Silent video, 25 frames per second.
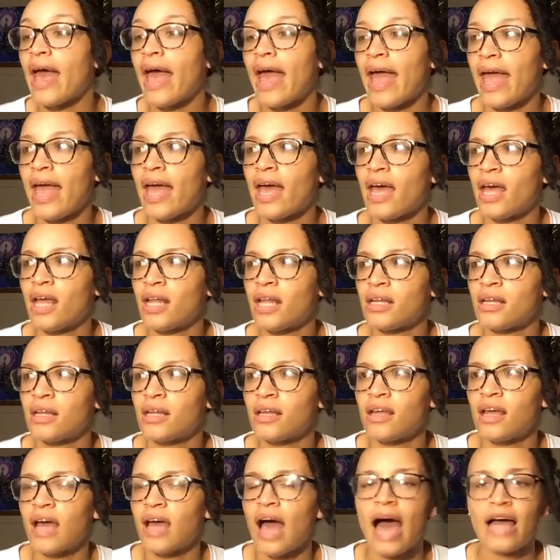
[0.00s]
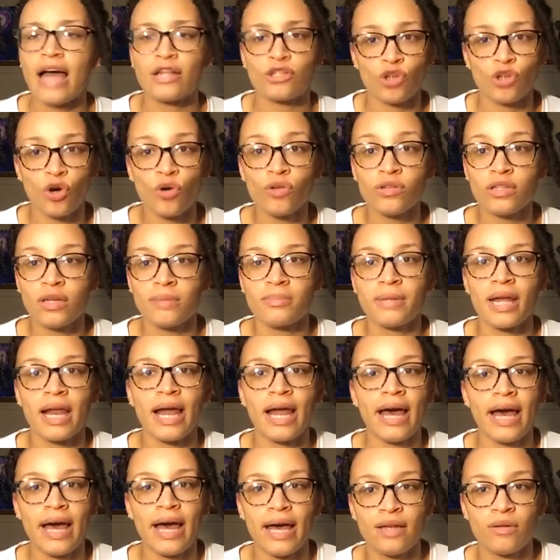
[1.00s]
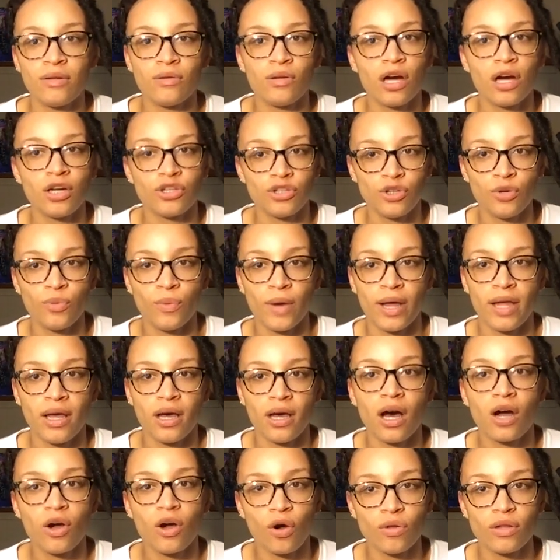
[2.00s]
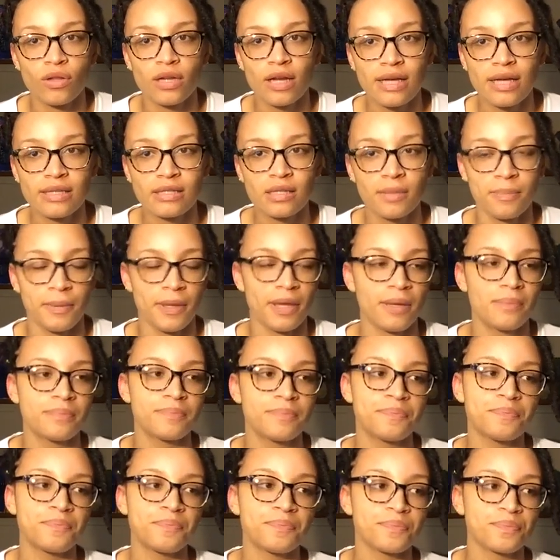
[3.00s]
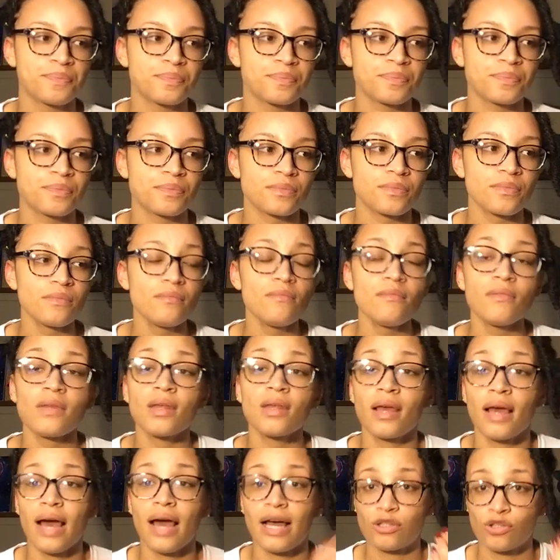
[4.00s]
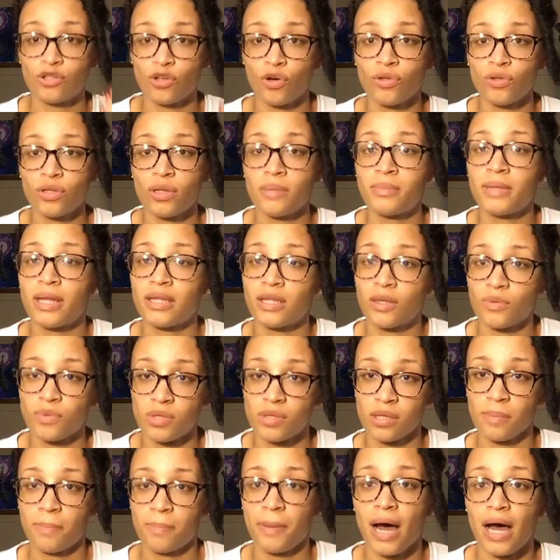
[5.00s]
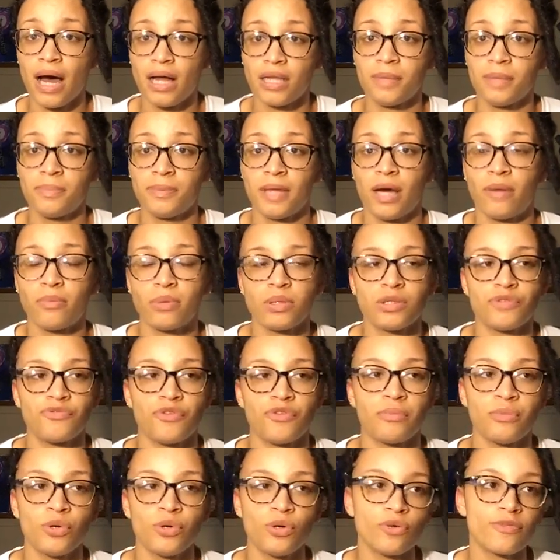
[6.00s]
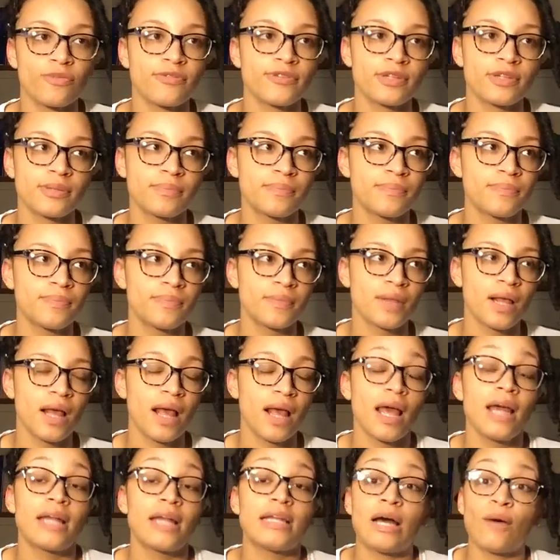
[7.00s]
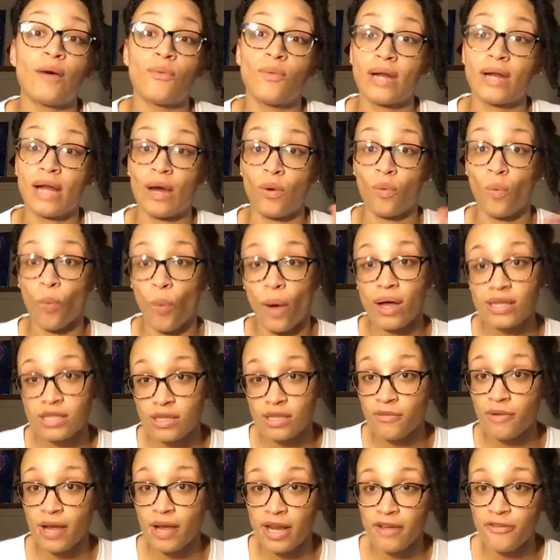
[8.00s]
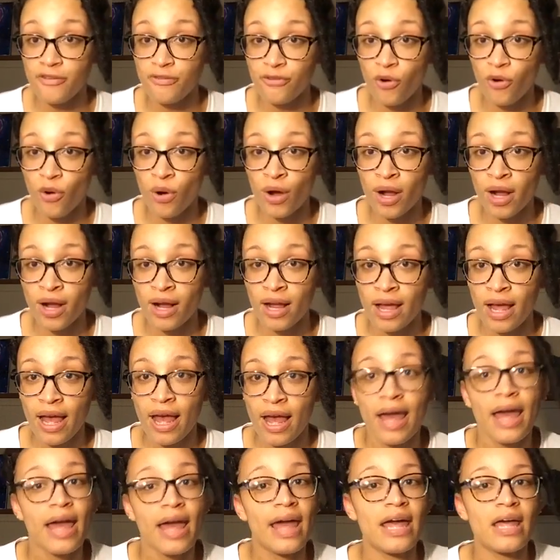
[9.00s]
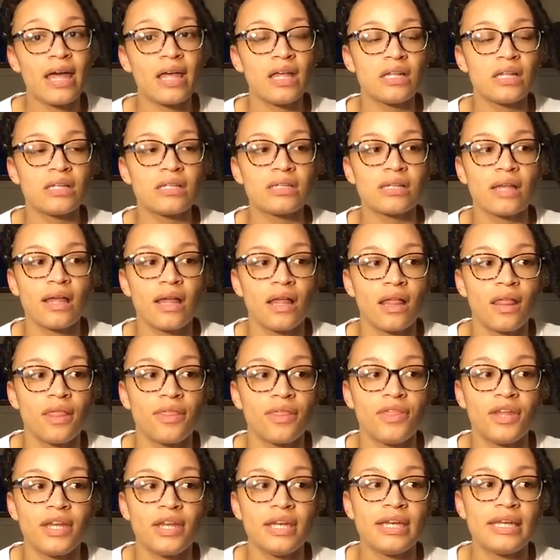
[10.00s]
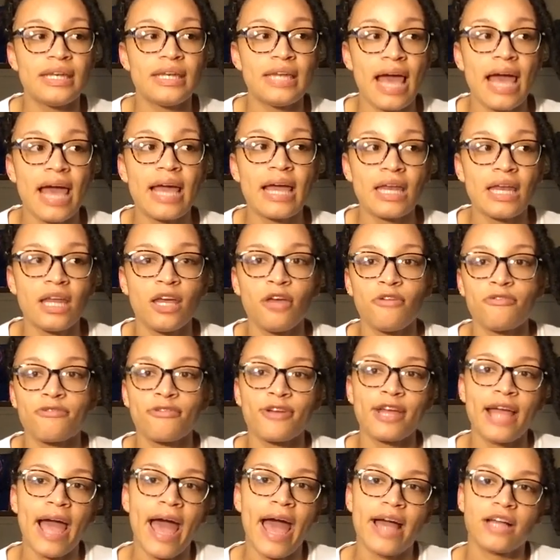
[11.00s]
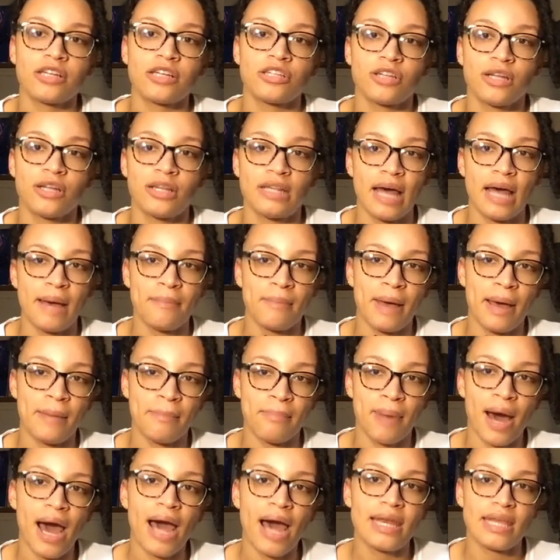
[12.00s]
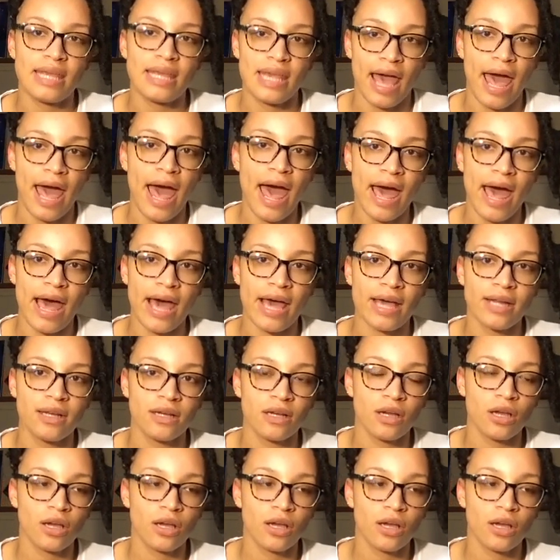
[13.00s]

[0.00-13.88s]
And I told them that I had underwent a colonoscopy. I told them that there was a polyp that was removed. Now, what I wasn't ready for is the negative reaction that my body had